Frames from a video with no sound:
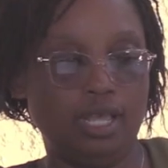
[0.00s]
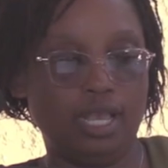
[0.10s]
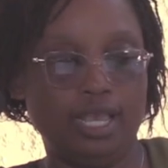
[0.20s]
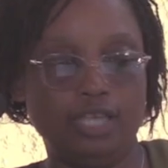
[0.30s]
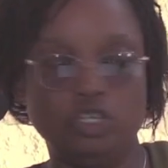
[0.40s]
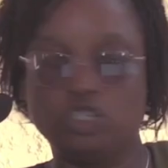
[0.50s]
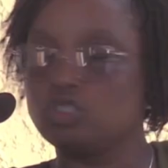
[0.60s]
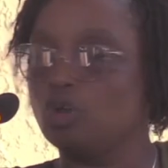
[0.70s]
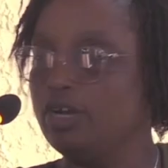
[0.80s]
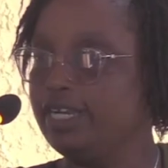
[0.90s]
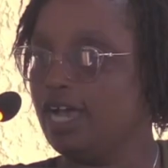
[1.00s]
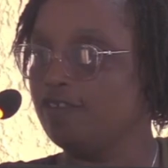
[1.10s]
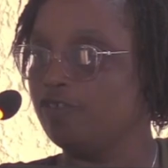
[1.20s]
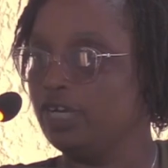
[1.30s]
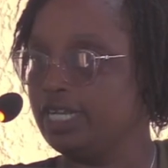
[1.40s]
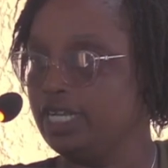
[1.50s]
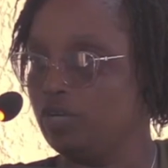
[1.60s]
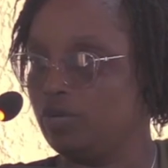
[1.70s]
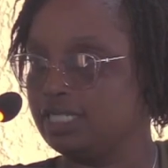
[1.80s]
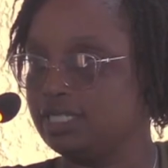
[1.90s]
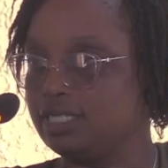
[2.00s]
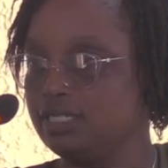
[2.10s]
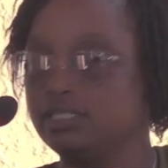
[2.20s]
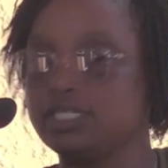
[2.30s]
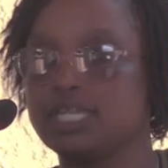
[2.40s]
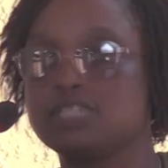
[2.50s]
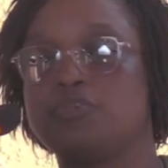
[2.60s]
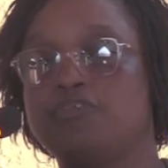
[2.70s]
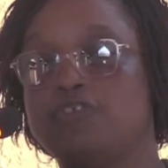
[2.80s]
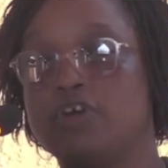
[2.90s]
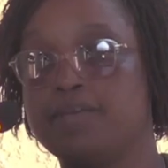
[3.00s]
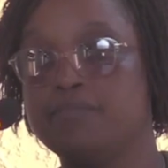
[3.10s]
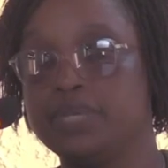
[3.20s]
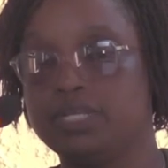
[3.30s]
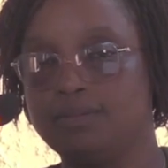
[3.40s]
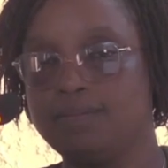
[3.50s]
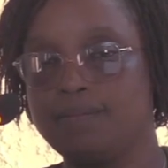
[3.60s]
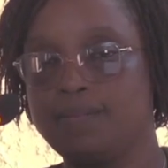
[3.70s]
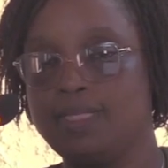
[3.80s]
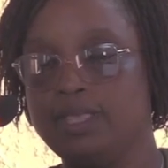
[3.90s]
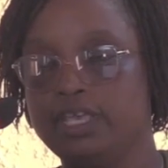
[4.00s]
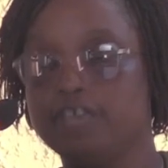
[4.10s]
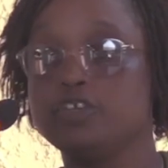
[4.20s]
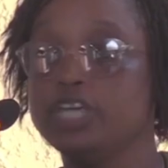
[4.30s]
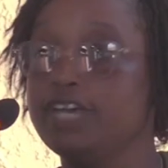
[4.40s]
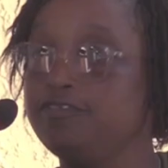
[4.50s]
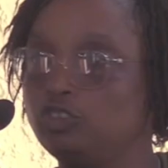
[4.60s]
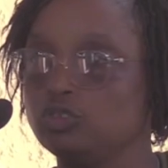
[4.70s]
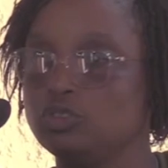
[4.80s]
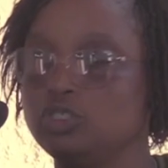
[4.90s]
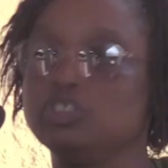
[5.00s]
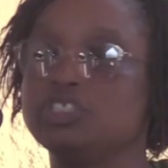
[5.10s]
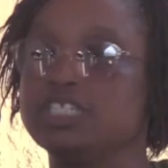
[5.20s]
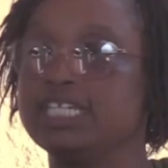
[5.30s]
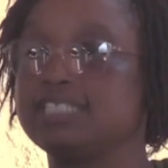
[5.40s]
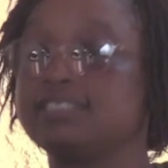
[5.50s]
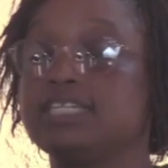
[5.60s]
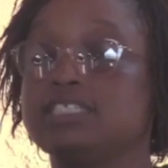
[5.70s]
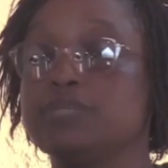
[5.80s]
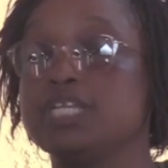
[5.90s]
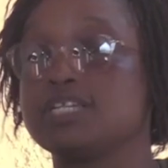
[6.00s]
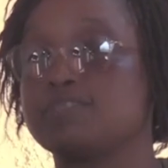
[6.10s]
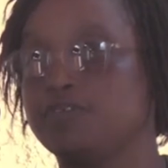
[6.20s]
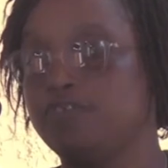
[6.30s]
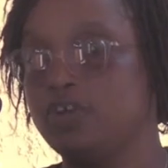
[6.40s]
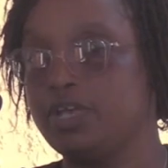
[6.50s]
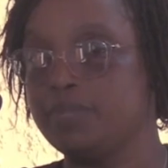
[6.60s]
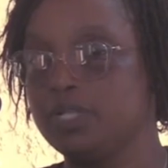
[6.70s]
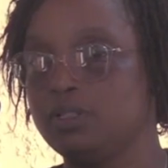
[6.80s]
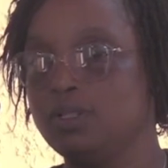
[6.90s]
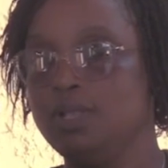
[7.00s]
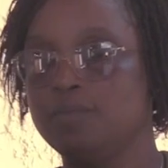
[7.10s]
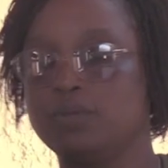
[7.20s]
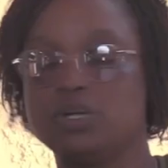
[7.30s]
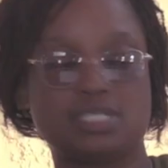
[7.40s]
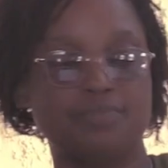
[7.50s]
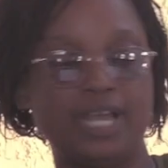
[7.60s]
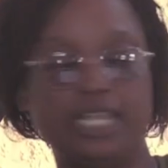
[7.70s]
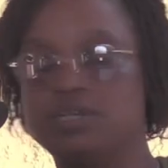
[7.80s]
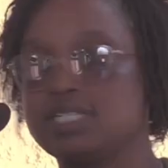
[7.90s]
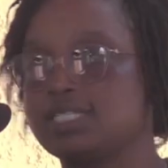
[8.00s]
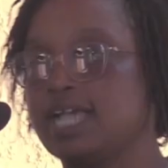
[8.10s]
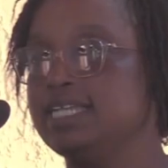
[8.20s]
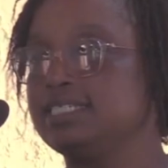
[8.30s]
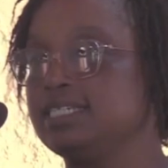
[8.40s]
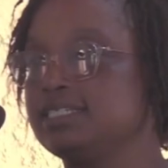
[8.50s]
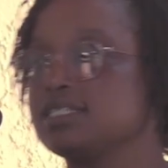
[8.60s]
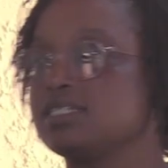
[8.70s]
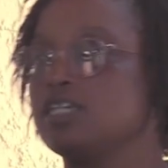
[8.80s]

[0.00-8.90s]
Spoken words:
You should only avoid liquid just before a meal. If you have to, you drink it 30 minutes before a meal. Because my liquids are a tendency,